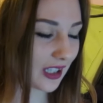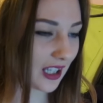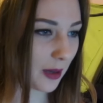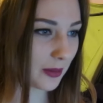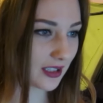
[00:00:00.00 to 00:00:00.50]

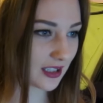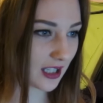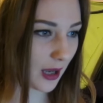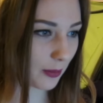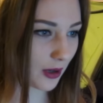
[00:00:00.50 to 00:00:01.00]
Climbing the
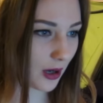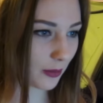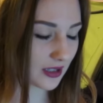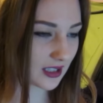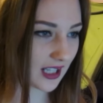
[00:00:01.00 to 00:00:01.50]
top
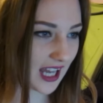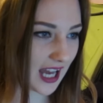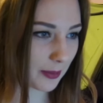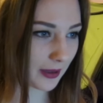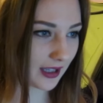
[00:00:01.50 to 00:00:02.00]
rope. What's gonna
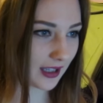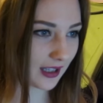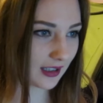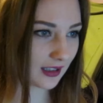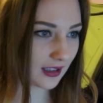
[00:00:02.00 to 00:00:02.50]

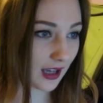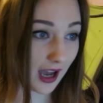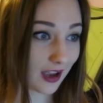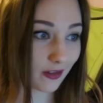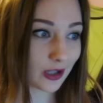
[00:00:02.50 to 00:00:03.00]
happen?
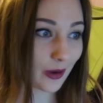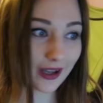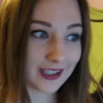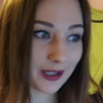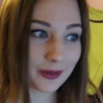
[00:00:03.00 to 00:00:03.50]
I have no
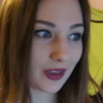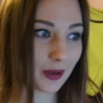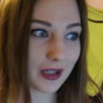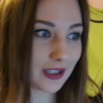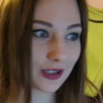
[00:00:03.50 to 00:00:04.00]
idea with
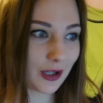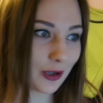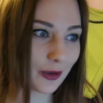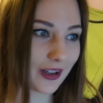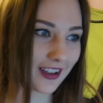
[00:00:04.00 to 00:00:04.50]
him. He's
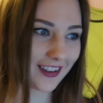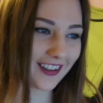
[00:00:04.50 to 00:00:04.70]
new.